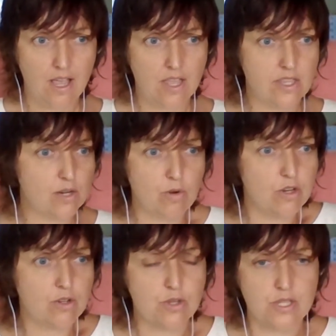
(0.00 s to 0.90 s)
and they don't want
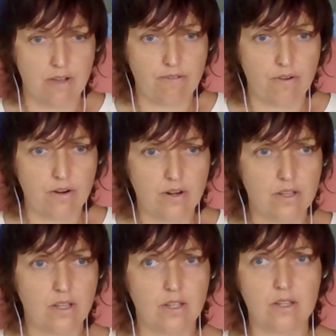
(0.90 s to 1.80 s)
you to suffer
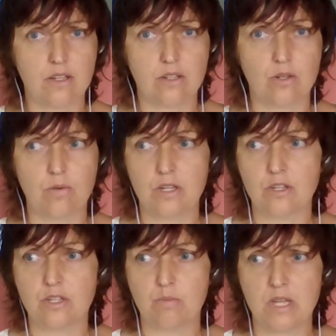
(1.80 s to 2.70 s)
and then don't want
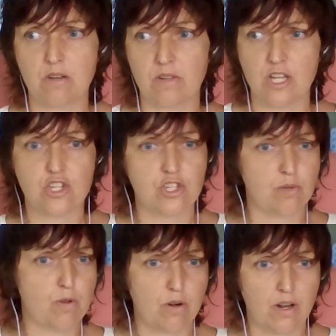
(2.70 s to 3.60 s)
you to be in a
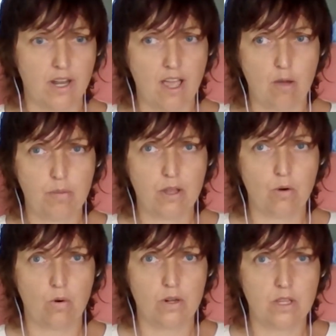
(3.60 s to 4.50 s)
relationship you're not happy,
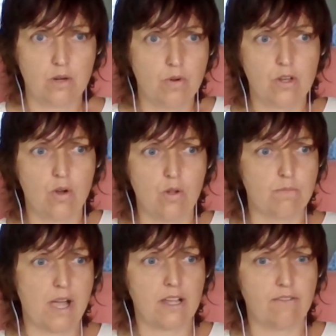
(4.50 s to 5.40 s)
or they don't want you to hold
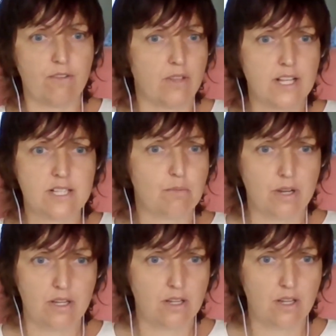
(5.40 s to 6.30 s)
back if you like
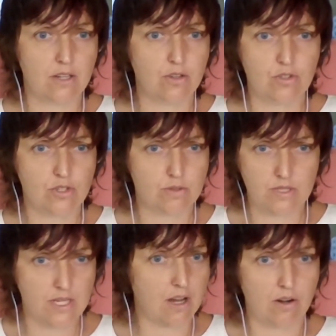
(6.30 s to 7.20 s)
somebody and you're just
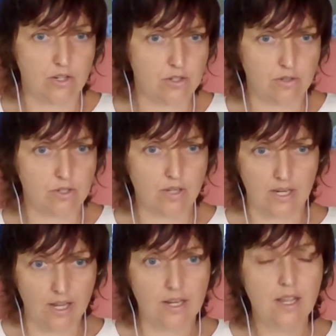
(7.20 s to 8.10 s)
scared to get
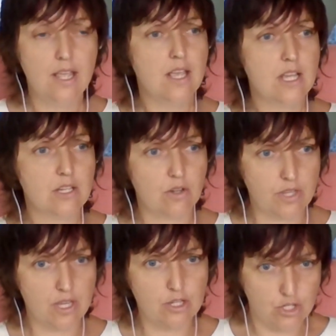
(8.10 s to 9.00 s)
in.
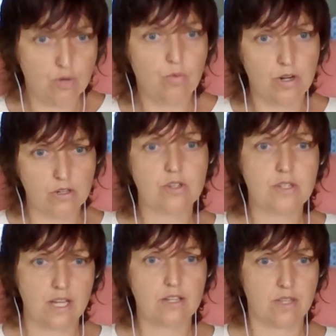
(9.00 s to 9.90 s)
They do want you to
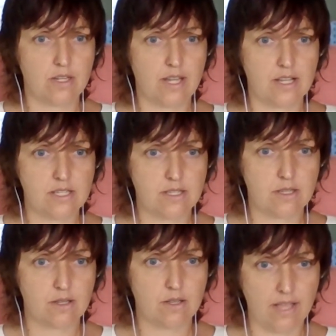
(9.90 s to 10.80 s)
take to the
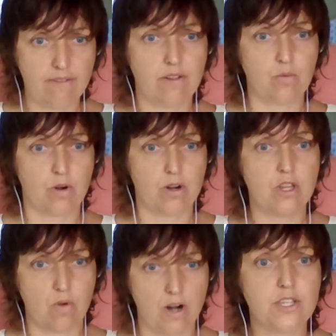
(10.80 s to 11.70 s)
next level where
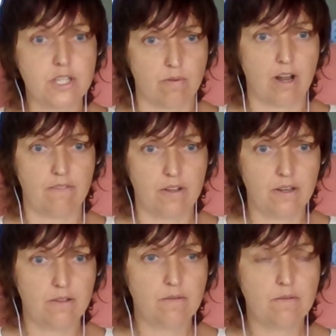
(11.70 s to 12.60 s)
you are thriving.